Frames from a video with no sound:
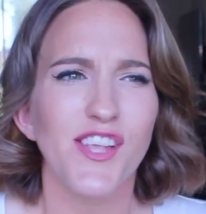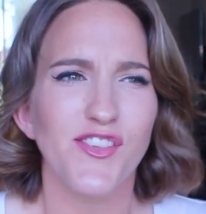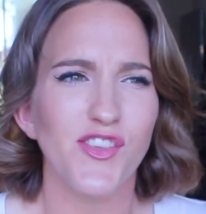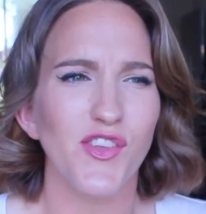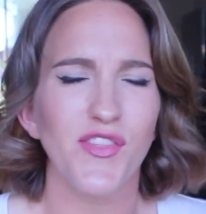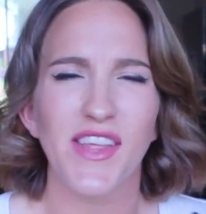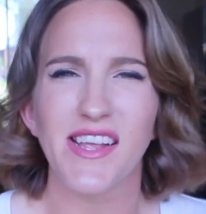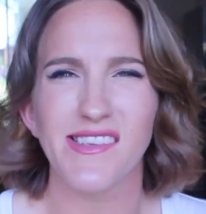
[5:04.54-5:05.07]

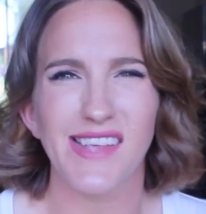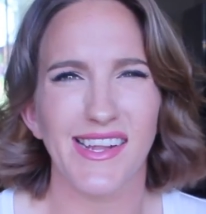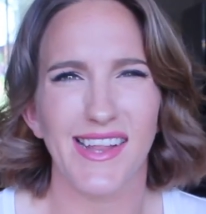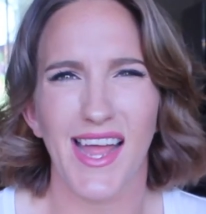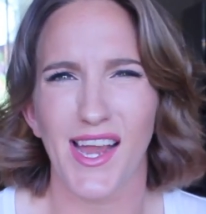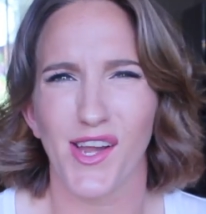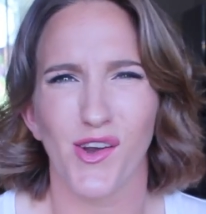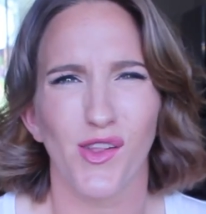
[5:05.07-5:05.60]
so things like
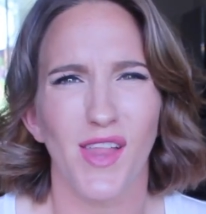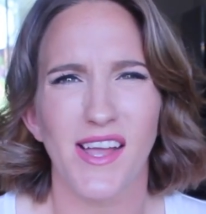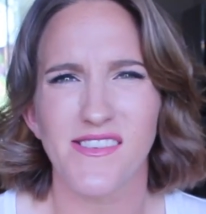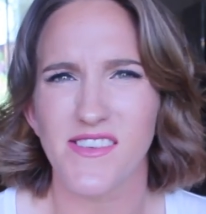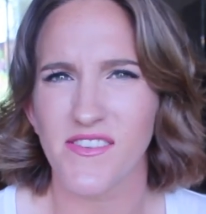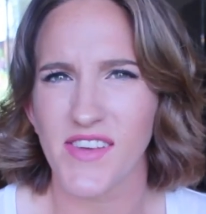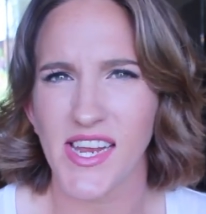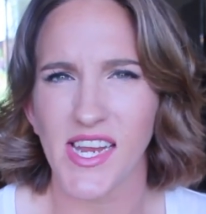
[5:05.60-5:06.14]
that, you know,
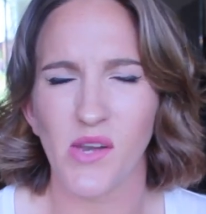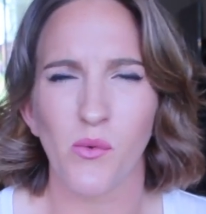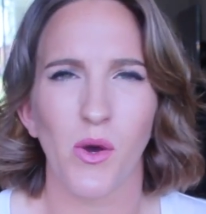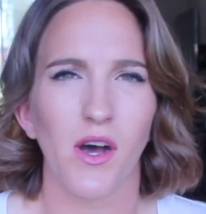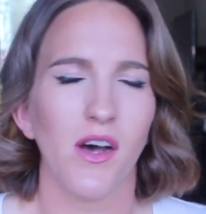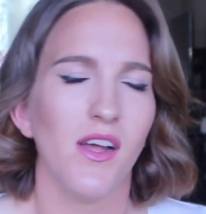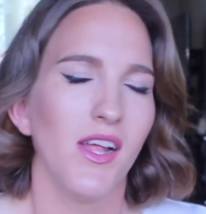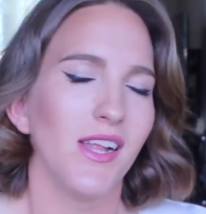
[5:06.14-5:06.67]
lots of
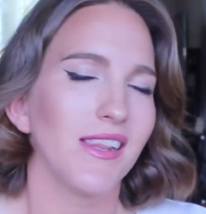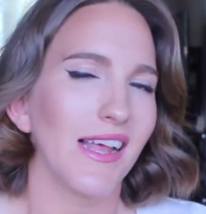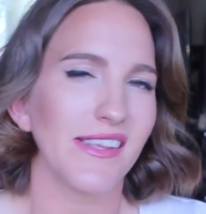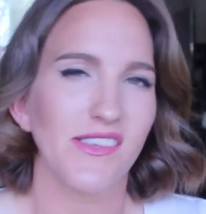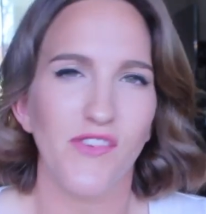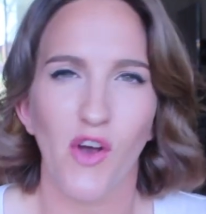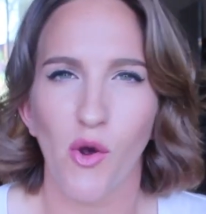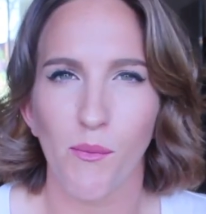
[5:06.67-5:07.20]
quinoa,
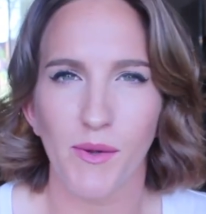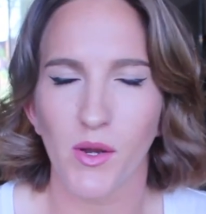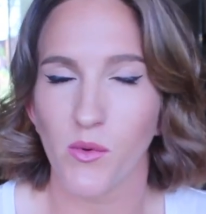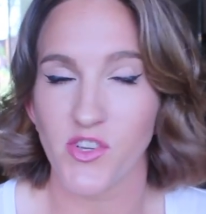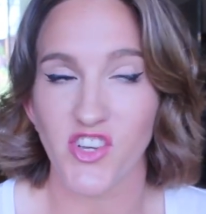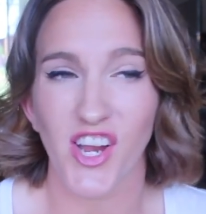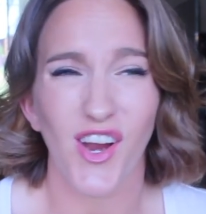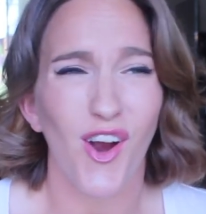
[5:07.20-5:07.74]
lots of oatmeal,
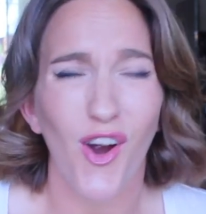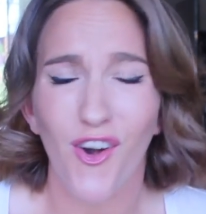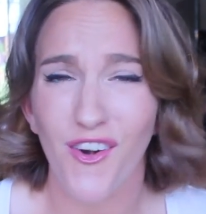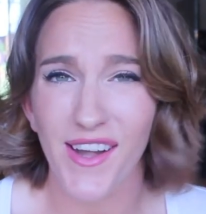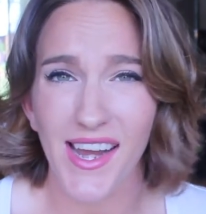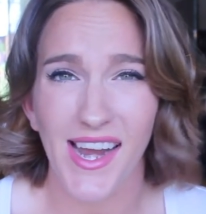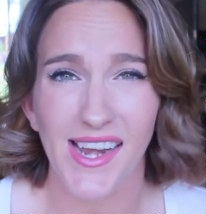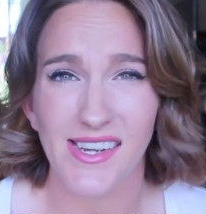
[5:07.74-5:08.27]
which I
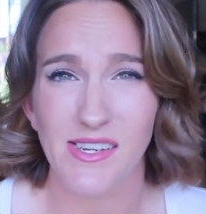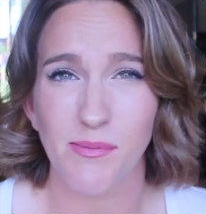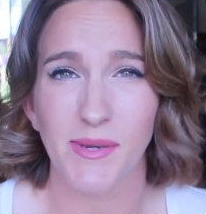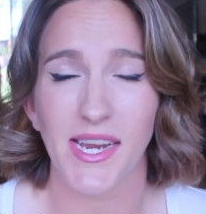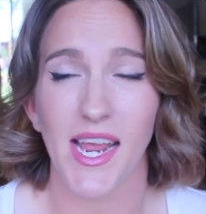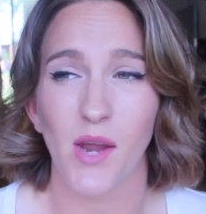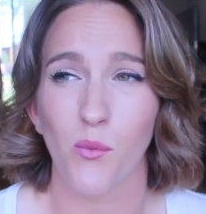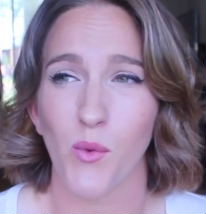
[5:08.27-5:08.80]
already ate to
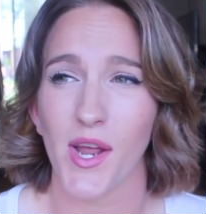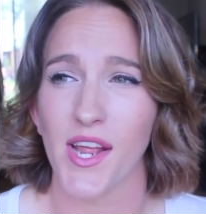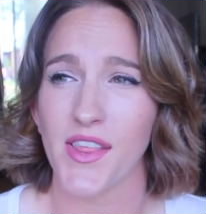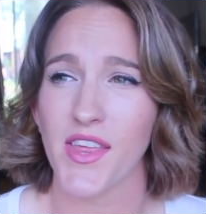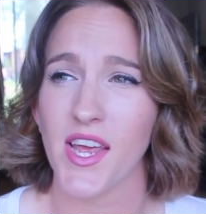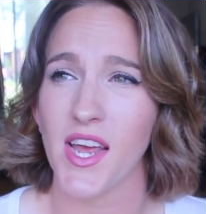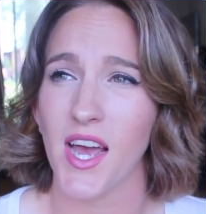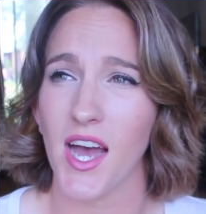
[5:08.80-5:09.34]
begin
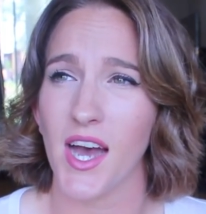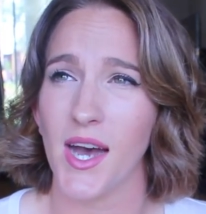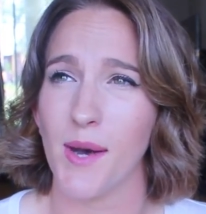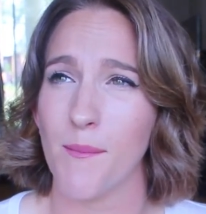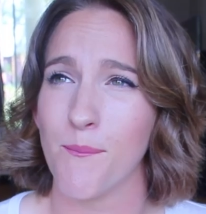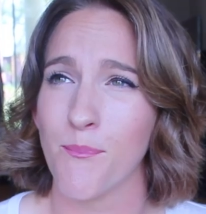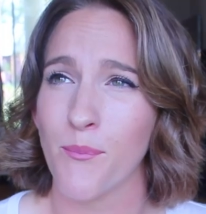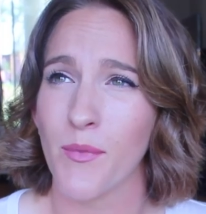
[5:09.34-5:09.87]
with,
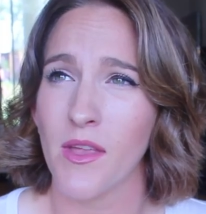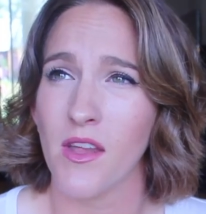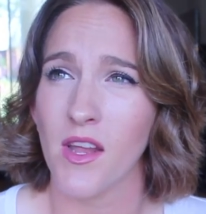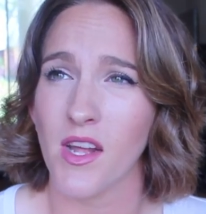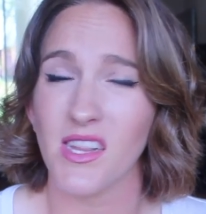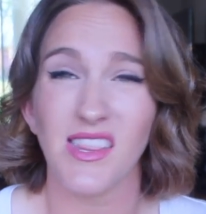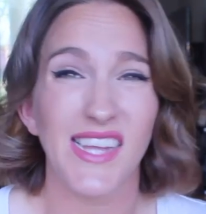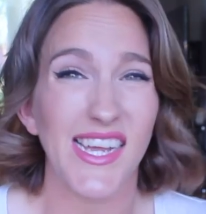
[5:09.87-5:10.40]
um,
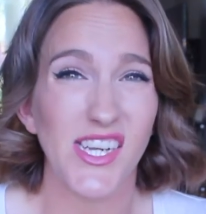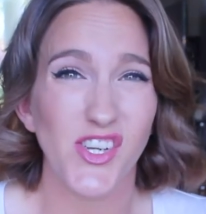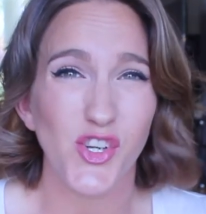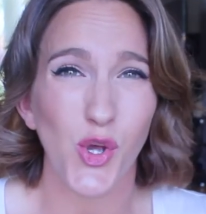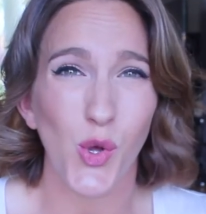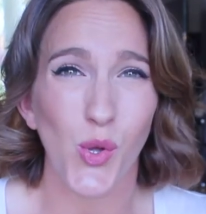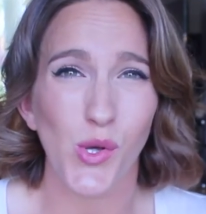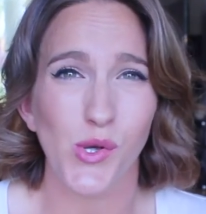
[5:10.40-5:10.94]

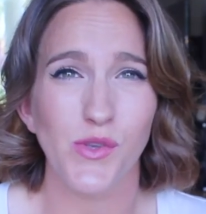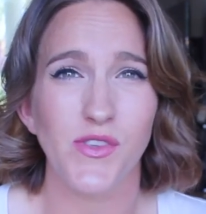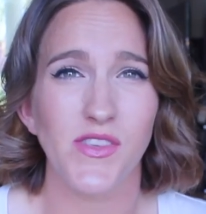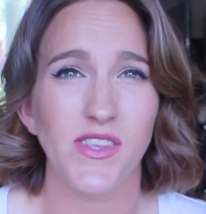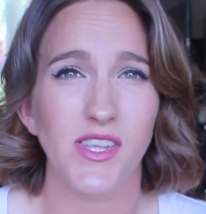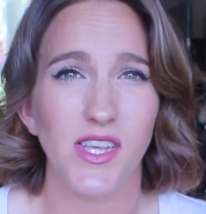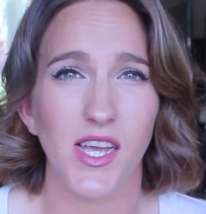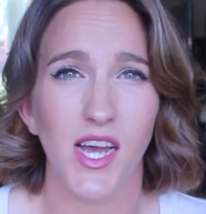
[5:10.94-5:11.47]

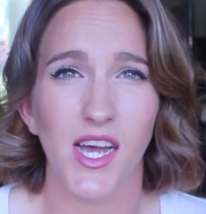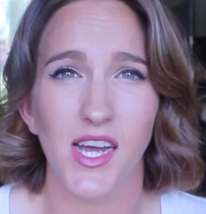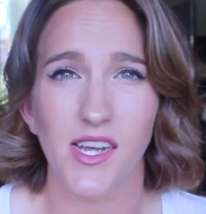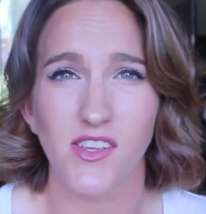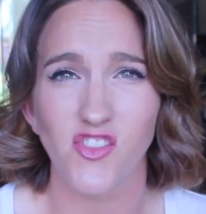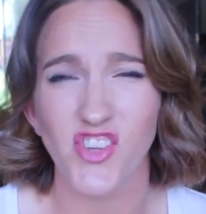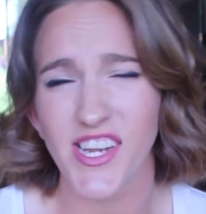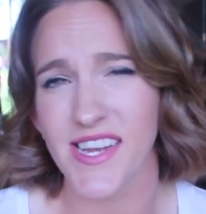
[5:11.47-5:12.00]
lentils,
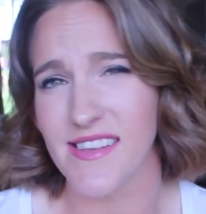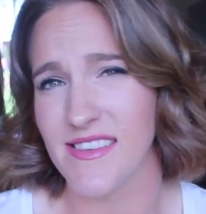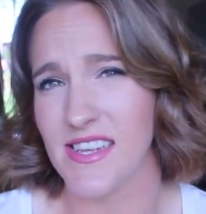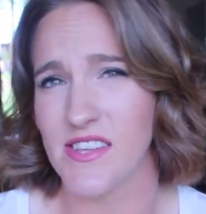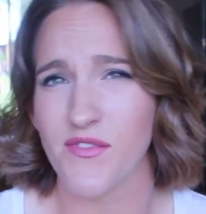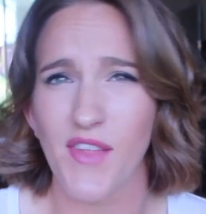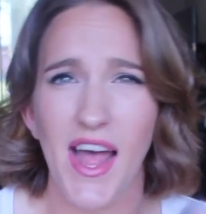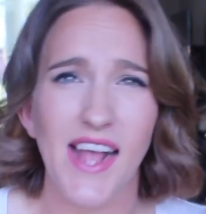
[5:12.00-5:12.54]
uh, chia
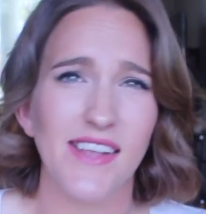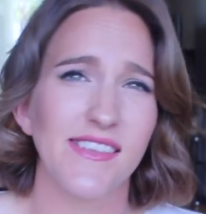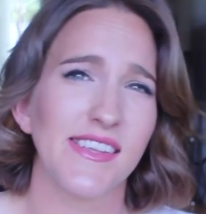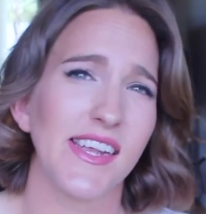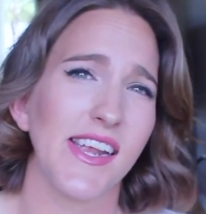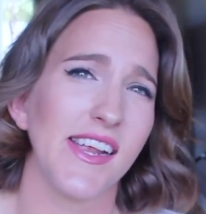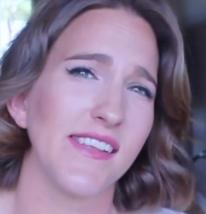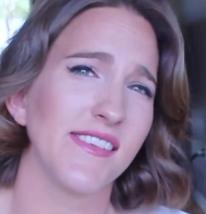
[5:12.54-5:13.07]
seeds, black
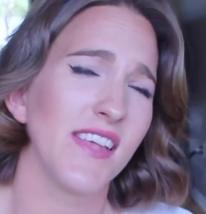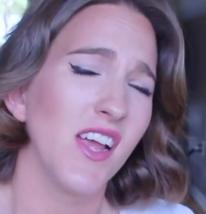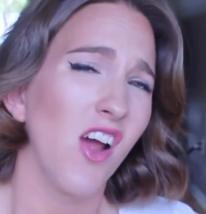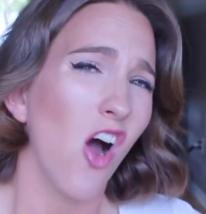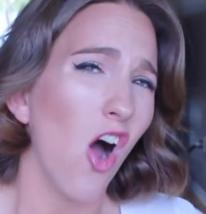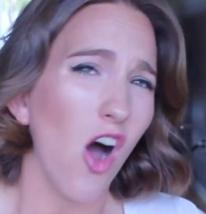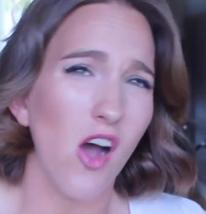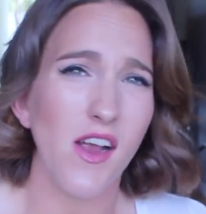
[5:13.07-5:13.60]
seeds,
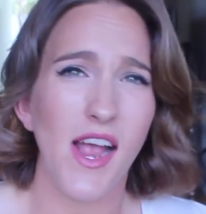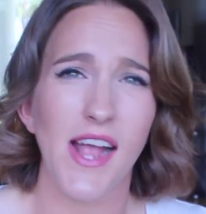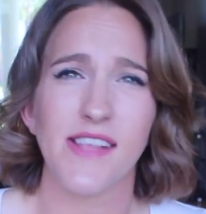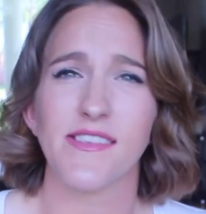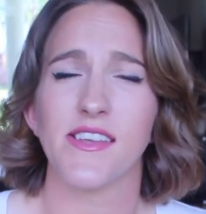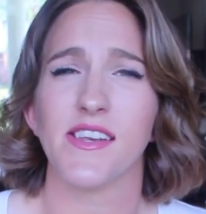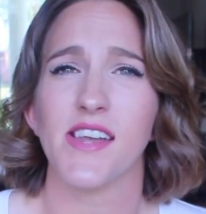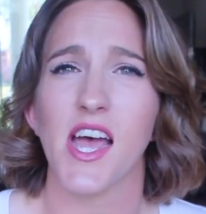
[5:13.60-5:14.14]
all
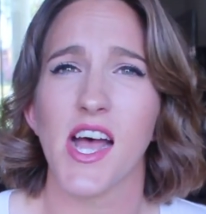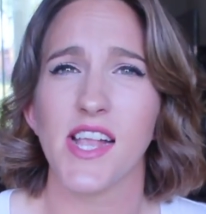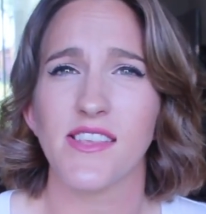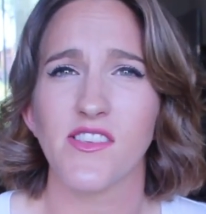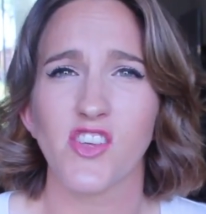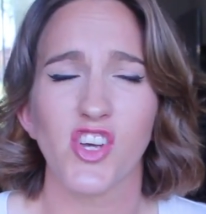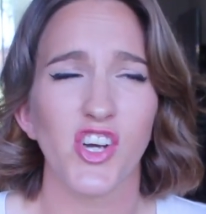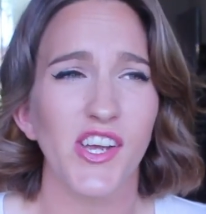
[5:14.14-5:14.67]
kinds of
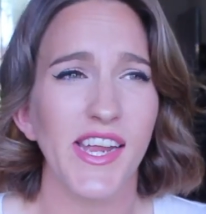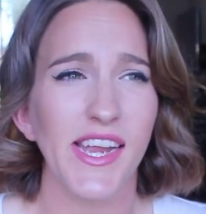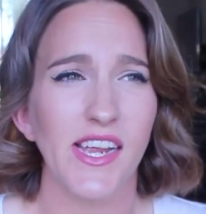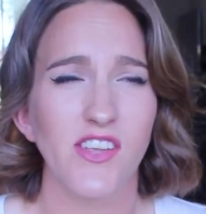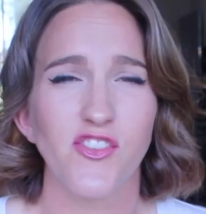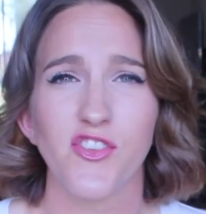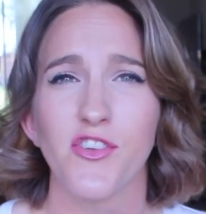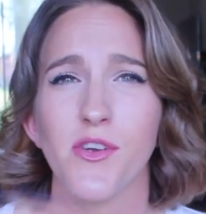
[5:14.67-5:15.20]
nuts,
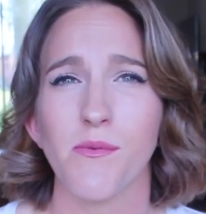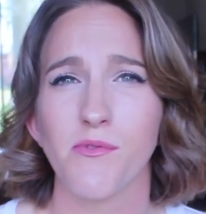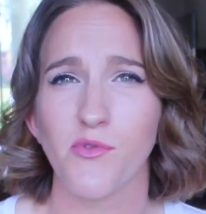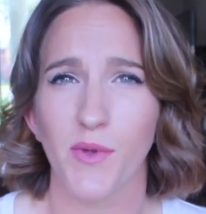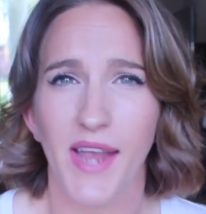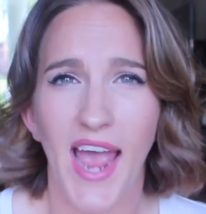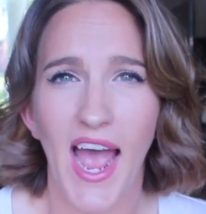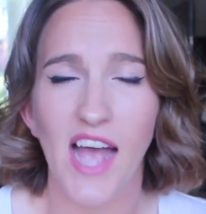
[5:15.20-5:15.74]
cooking soups
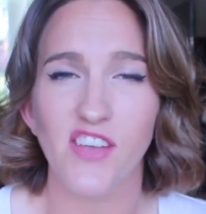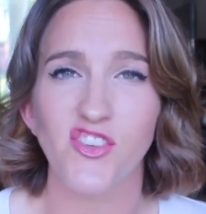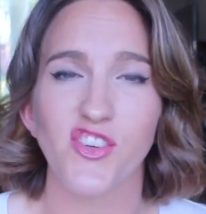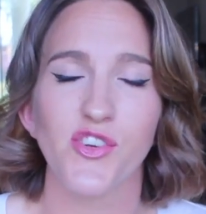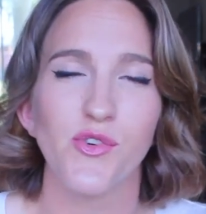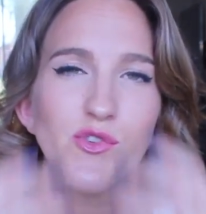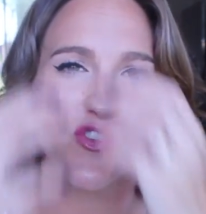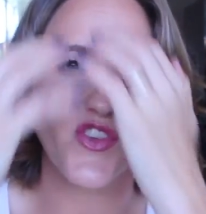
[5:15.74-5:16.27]
with
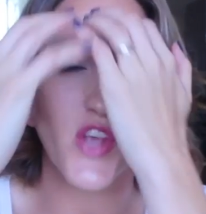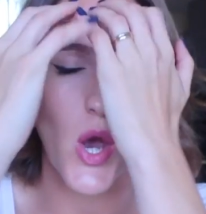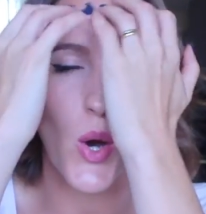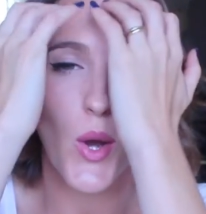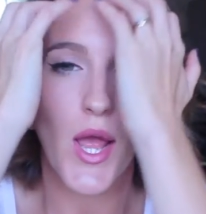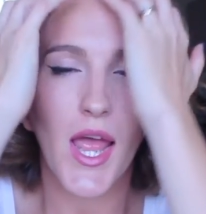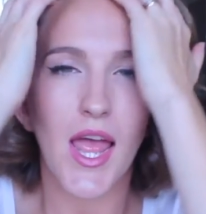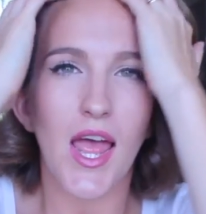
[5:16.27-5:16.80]
cashews.
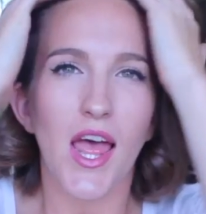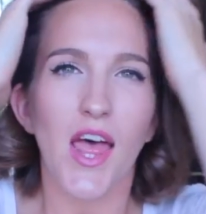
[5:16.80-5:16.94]
So